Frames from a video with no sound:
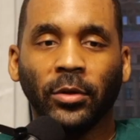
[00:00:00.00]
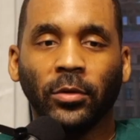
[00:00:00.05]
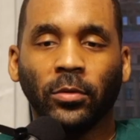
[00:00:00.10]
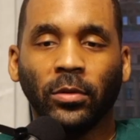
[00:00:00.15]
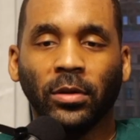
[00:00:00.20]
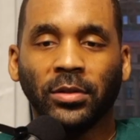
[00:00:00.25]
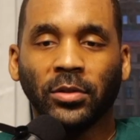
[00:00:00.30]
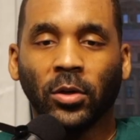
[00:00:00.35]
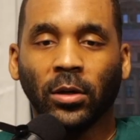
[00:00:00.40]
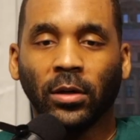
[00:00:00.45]
to
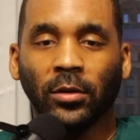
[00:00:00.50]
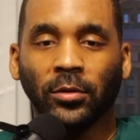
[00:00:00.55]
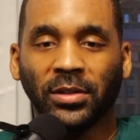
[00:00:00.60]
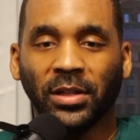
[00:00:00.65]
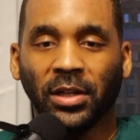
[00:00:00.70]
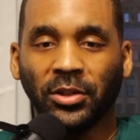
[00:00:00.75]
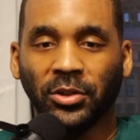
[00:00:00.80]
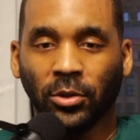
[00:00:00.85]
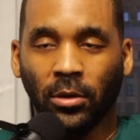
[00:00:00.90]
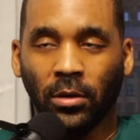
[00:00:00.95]
talk or
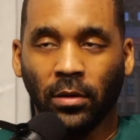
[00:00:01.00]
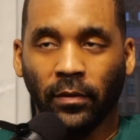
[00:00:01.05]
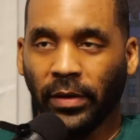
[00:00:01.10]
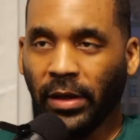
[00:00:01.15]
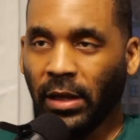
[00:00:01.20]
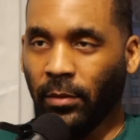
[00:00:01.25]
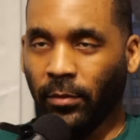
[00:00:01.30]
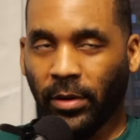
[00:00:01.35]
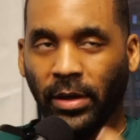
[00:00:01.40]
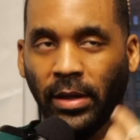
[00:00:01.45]
touch on for
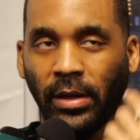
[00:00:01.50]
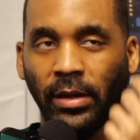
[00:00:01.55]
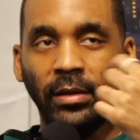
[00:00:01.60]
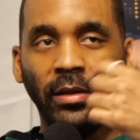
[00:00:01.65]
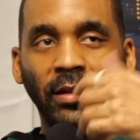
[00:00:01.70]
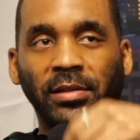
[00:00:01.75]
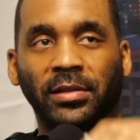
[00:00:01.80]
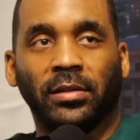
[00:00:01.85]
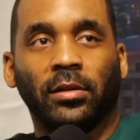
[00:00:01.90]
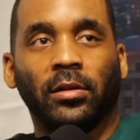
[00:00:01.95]
anybody
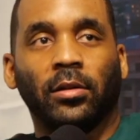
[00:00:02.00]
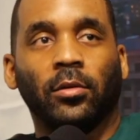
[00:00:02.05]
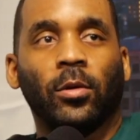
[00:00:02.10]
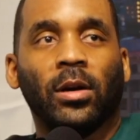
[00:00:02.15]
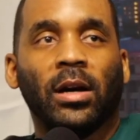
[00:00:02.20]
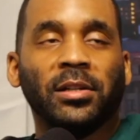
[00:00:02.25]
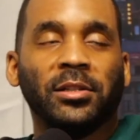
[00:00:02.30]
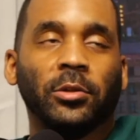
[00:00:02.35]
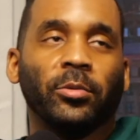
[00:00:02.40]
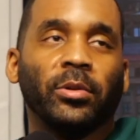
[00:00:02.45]
listening or
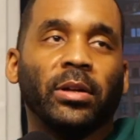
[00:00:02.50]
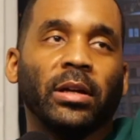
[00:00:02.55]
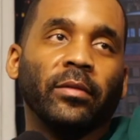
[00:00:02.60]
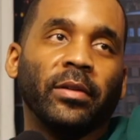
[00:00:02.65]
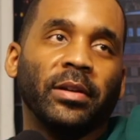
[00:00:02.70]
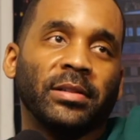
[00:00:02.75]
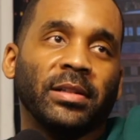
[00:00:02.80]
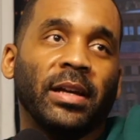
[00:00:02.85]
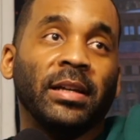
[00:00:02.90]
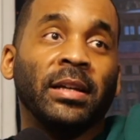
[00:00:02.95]
watching, whatever.
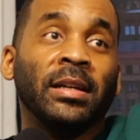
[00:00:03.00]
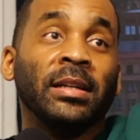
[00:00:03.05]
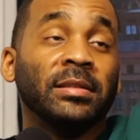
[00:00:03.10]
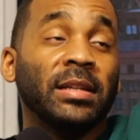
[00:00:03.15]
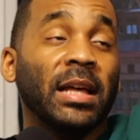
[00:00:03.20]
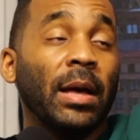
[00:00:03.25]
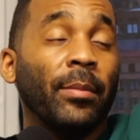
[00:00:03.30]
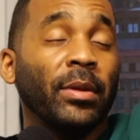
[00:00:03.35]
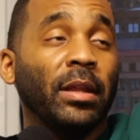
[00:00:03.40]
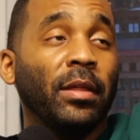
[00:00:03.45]
Is like
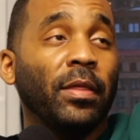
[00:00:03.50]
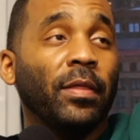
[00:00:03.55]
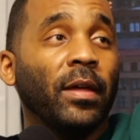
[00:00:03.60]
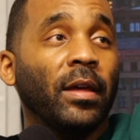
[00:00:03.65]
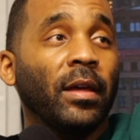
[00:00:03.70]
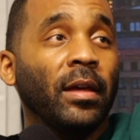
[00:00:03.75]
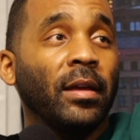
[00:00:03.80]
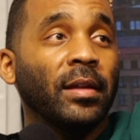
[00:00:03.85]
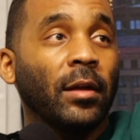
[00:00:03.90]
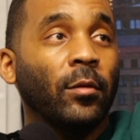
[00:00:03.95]
how many
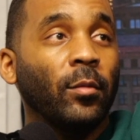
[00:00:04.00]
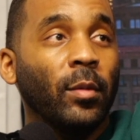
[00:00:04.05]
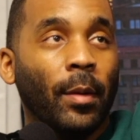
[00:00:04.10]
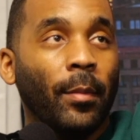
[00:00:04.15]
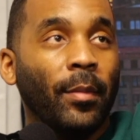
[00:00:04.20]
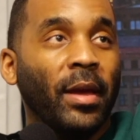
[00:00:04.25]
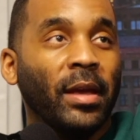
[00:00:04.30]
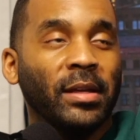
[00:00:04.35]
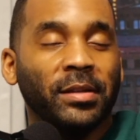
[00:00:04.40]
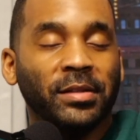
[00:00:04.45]
things I don't even know.
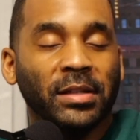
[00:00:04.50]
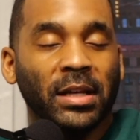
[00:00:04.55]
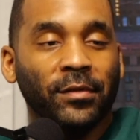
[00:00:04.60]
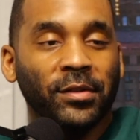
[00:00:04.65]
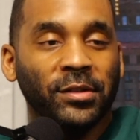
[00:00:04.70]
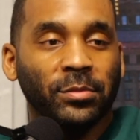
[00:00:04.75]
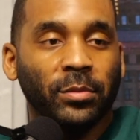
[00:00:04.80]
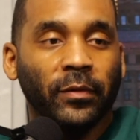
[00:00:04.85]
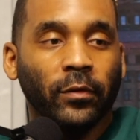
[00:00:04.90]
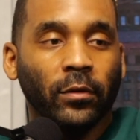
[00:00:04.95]
Man has a
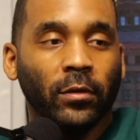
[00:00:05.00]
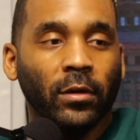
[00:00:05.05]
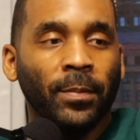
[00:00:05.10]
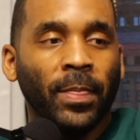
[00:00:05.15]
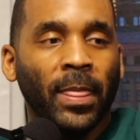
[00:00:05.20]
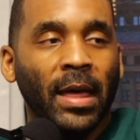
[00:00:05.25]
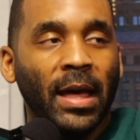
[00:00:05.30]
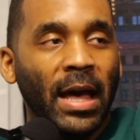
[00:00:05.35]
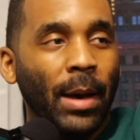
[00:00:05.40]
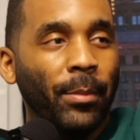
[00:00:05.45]
conversation before.
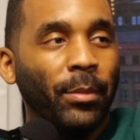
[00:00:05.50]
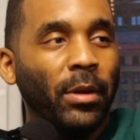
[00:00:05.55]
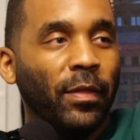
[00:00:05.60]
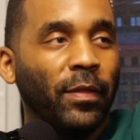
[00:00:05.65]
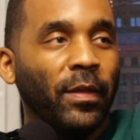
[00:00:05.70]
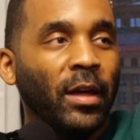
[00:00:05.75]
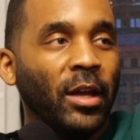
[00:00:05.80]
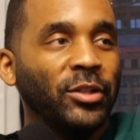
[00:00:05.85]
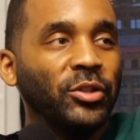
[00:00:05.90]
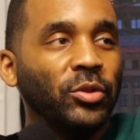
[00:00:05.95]
How many
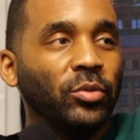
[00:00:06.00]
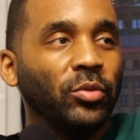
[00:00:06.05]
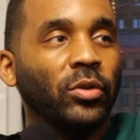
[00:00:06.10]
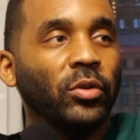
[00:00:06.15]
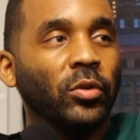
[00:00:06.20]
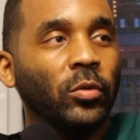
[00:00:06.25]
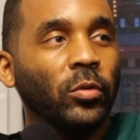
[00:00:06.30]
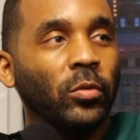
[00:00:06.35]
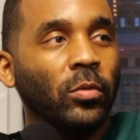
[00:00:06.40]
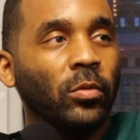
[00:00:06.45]
things you
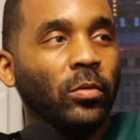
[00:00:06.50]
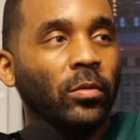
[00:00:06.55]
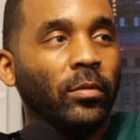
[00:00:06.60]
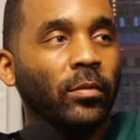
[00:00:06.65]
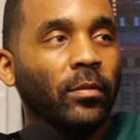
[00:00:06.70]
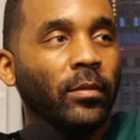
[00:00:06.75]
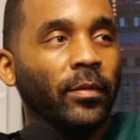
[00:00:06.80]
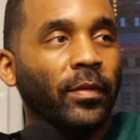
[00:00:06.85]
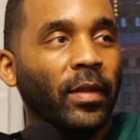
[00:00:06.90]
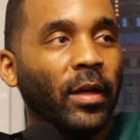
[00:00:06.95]
do
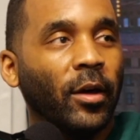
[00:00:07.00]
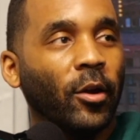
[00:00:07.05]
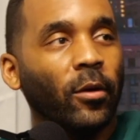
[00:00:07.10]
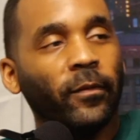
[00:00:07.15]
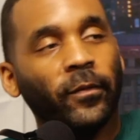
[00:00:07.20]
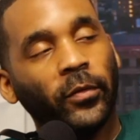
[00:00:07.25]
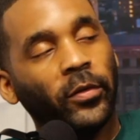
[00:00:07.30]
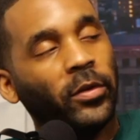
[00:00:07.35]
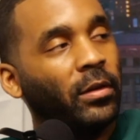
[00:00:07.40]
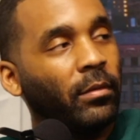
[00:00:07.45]
that are
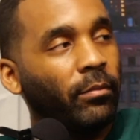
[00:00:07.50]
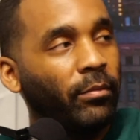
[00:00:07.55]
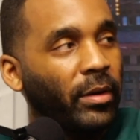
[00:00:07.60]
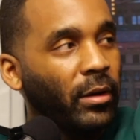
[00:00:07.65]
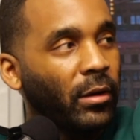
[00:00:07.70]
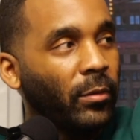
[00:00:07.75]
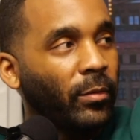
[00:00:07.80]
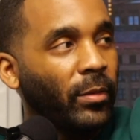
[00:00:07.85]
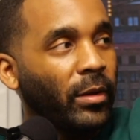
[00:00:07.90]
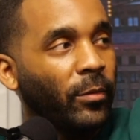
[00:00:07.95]
for your
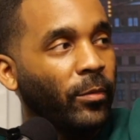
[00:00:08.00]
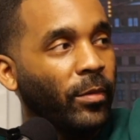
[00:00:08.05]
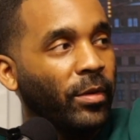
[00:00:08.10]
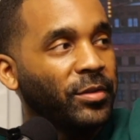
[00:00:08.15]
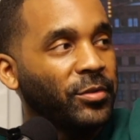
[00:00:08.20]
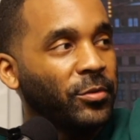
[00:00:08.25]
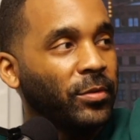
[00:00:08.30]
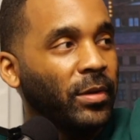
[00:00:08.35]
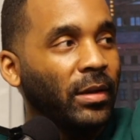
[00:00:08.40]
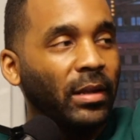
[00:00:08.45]
betterment, whether it's
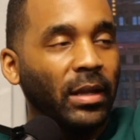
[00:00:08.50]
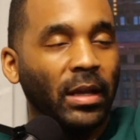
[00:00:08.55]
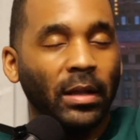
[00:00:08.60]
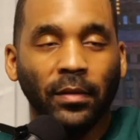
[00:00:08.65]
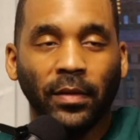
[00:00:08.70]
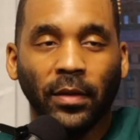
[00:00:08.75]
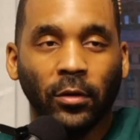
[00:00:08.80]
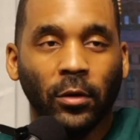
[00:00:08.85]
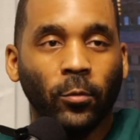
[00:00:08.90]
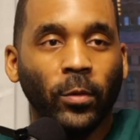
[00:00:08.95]
on a daily
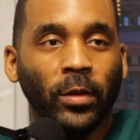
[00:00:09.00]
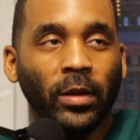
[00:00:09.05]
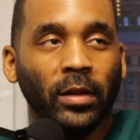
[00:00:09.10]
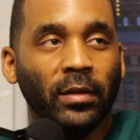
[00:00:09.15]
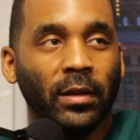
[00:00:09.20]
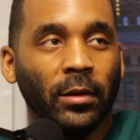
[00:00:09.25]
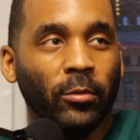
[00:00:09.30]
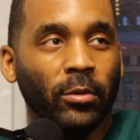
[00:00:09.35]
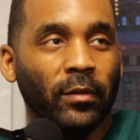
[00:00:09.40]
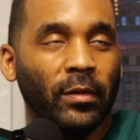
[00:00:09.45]
thing or a weekly
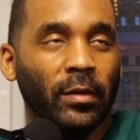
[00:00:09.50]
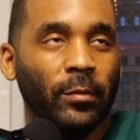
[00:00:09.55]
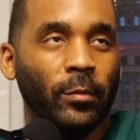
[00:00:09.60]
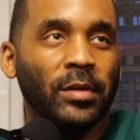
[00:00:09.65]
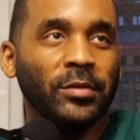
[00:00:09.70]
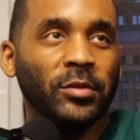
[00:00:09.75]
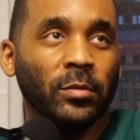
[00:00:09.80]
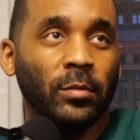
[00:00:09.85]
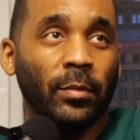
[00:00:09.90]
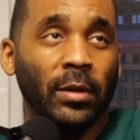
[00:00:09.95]
thing. With him, I was
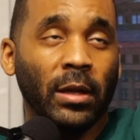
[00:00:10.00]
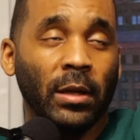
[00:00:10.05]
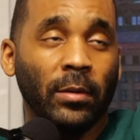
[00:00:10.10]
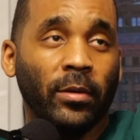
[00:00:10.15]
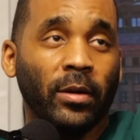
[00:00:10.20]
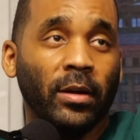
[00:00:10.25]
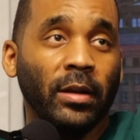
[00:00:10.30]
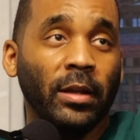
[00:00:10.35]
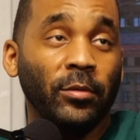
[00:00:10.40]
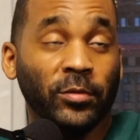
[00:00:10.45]
talking to my man
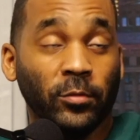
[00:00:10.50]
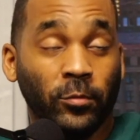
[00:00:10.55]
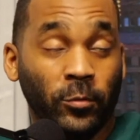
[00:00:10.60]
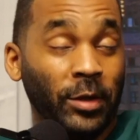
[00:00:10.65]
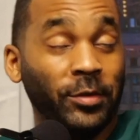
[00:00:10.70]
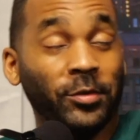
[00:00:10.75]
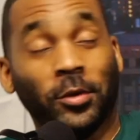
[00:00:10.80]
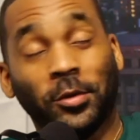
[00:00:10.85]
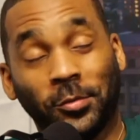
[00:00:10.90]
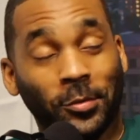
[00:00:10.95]
about it. He's
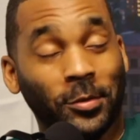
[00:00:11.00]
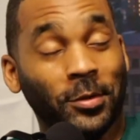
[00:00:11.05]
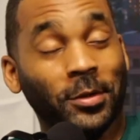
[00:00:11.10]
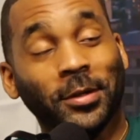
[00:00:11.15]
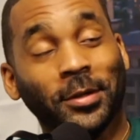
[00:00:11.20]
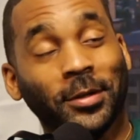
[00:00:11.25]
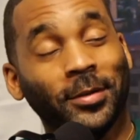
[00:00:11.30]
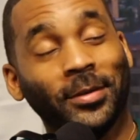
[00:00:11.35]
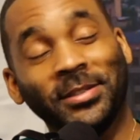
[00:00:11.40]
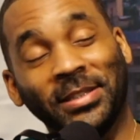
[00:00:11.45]
talking to a
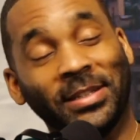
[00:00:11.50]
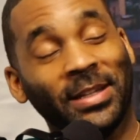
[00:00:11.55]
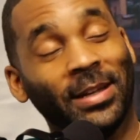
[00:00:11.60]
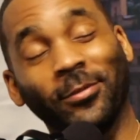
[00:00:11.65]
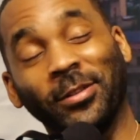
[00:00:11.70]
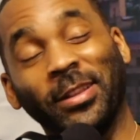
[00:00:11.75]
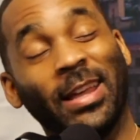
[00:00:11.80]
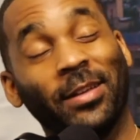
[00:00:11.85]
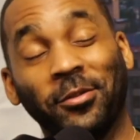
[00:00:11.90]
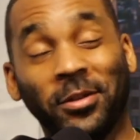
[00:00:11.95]
girl and she didn't
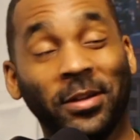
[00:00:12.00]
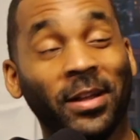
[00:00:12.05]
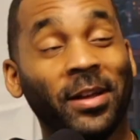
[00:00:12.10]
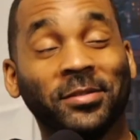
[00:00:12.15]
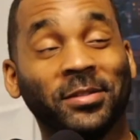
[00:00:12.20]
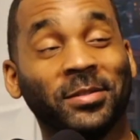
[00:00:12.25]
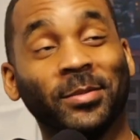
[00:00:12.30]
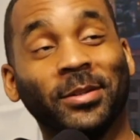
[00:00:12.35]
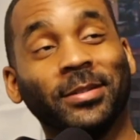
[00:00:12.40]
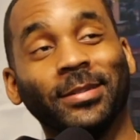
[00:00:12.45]
really have good
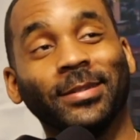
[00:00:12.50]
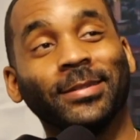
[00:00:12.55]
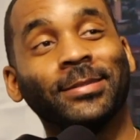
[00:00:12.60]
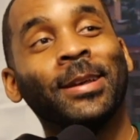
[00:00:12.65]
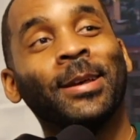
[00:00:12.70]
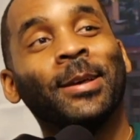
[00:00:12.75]
answers about this.